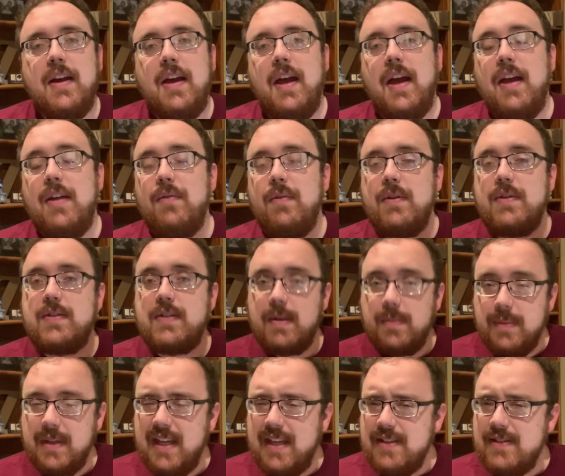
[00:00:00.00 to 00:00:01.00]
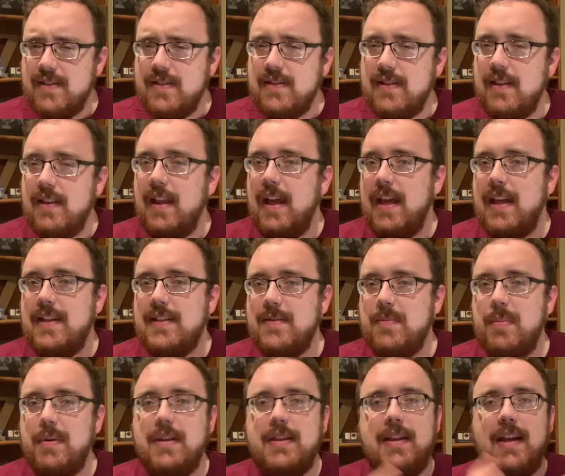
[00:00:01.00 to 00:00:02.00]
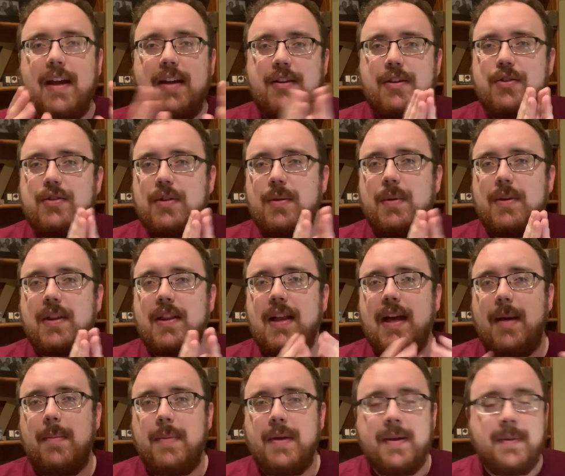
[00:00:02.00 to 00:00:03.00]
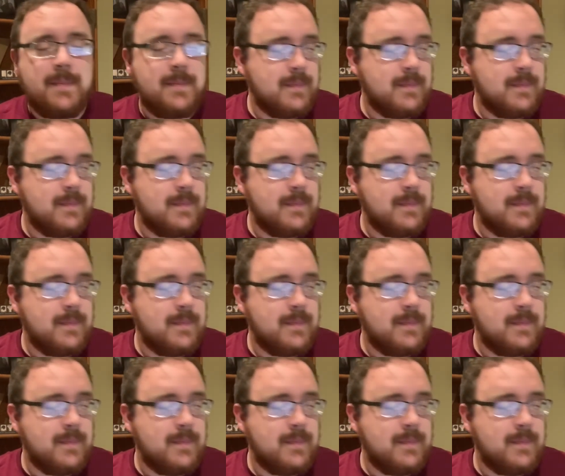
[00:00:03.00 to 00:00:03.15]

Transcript: And in some cases light, but not usually with clapping.